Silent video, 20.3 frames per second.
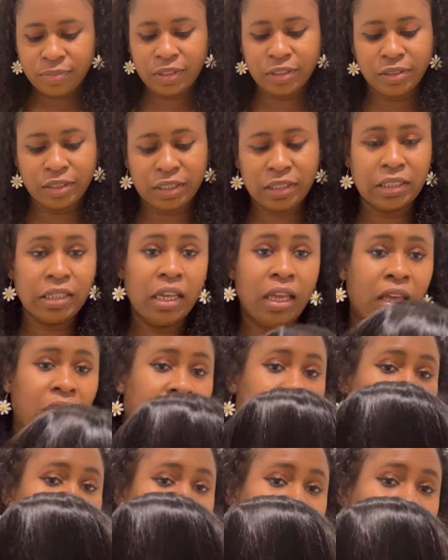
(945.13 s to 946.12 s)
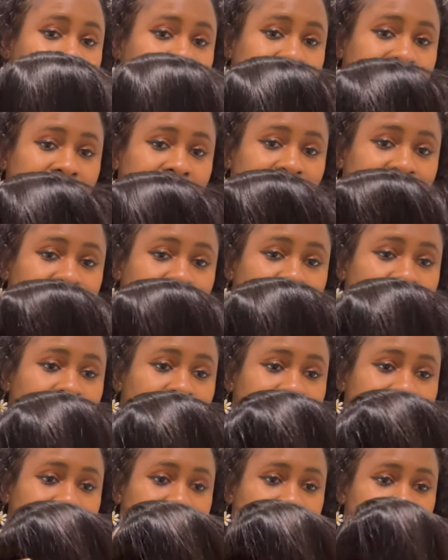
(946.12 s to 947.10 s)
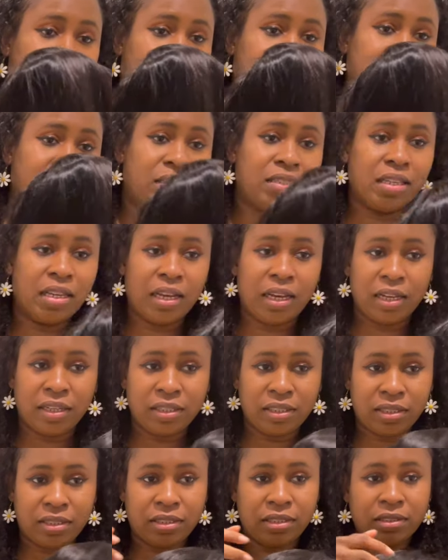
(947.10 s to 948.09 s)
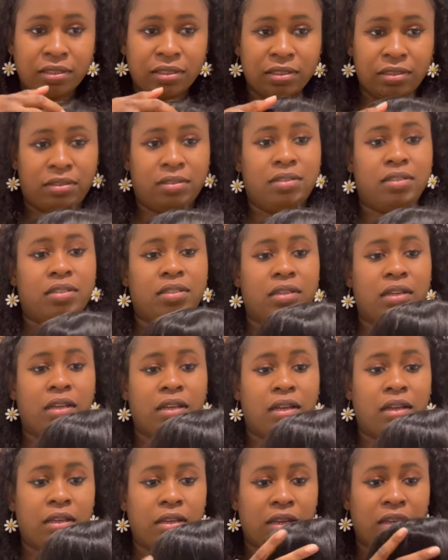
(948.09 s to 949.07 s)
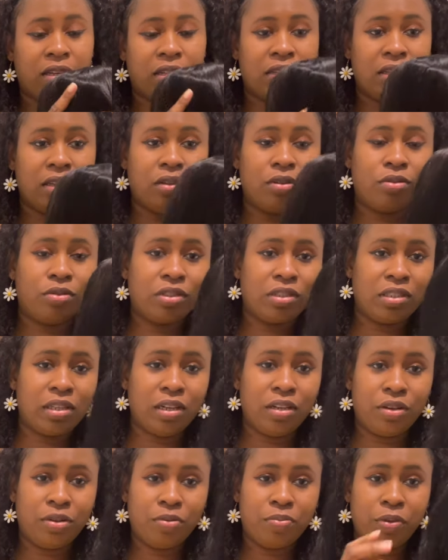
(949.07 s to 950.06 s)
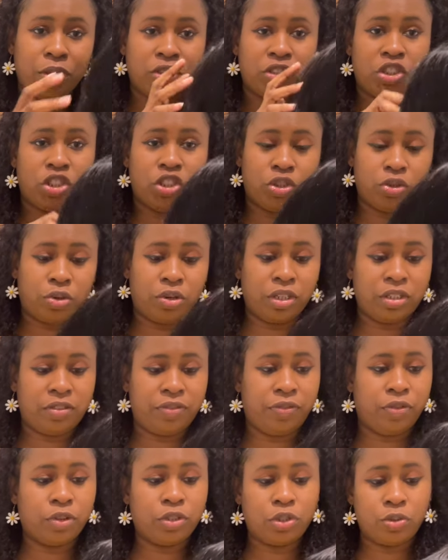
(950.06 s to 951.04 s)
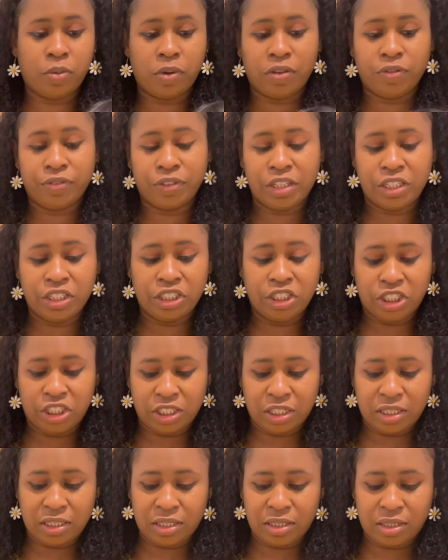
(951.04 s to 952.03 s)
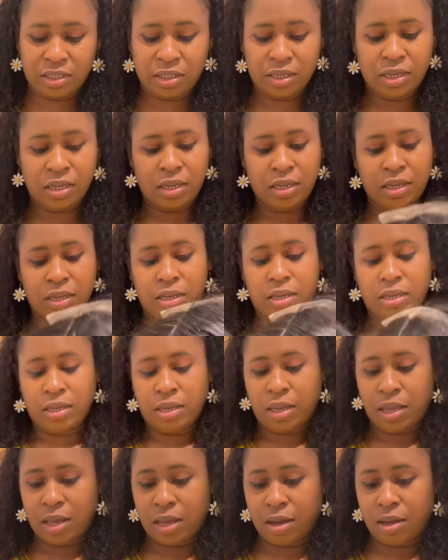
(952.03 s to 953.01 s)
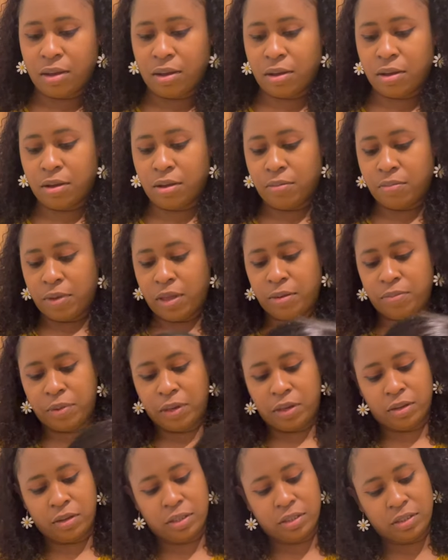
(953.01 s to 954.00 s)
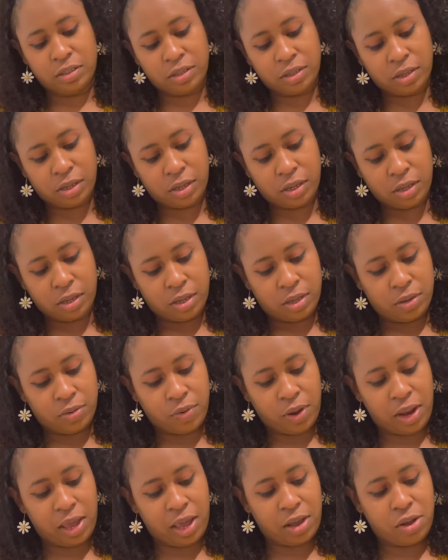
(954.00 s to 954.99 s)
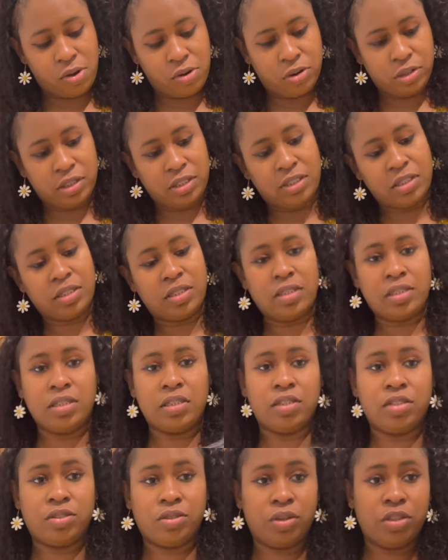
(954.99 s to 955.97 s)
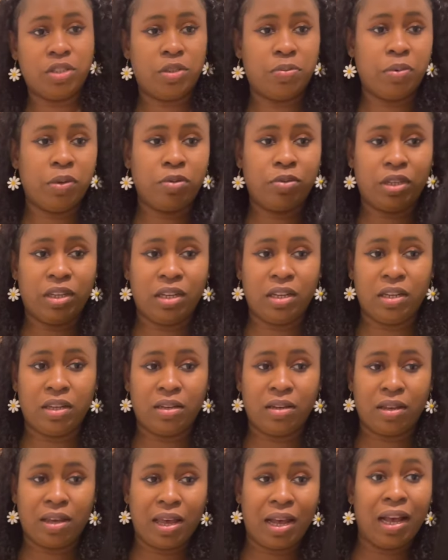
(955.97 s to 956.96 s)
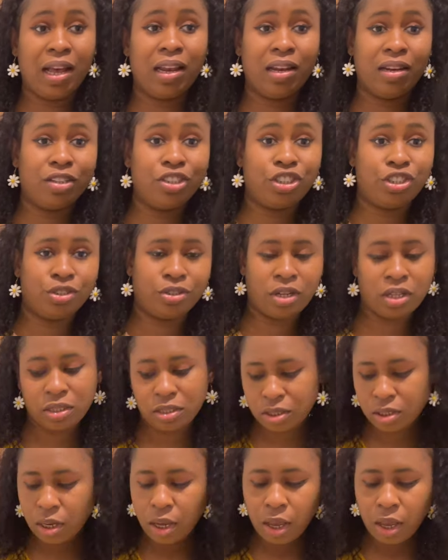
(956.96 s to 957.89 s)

Okay. The texture of the hair is nice. It looks a little bit short for 12 inches. Because when I cut this thing, it's going to be looking hella short.